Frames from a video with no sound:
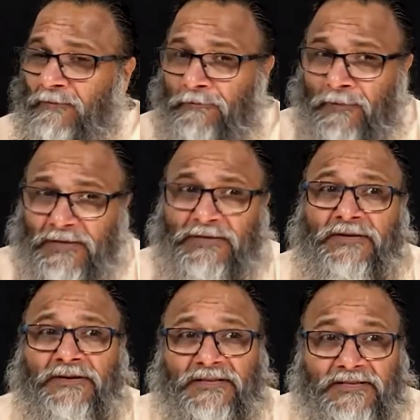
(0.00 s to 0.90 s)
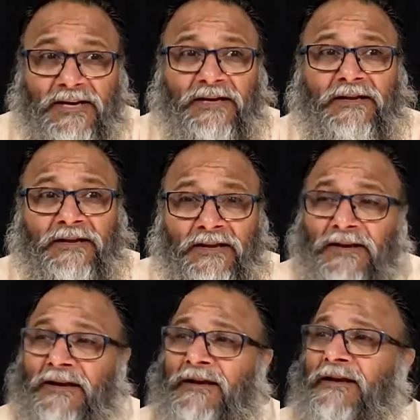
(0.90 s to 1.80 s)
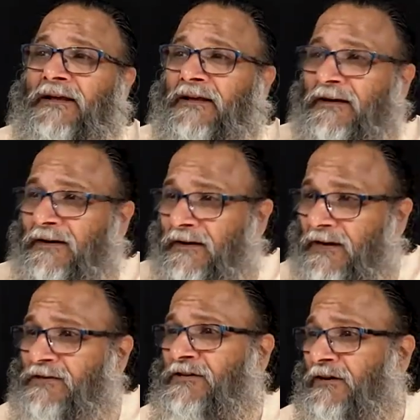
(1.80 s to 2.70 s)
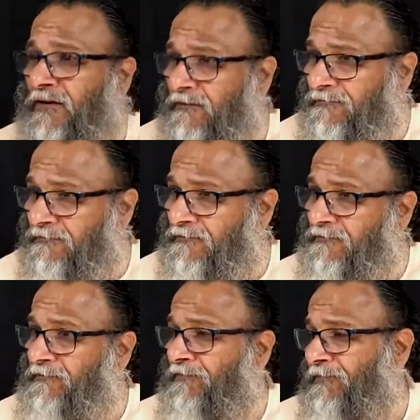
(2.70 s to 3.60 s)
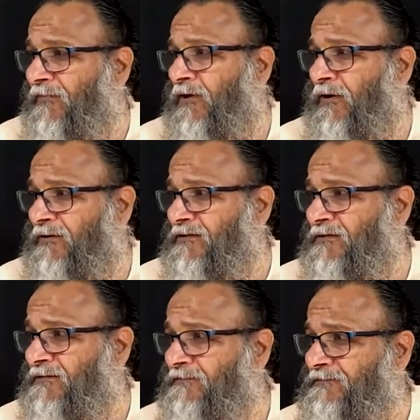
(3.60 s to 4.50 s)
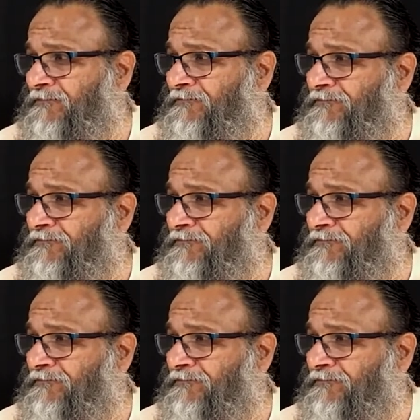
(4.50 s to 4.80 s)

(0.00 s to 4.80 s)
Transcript: It must result in reduction of thoughts.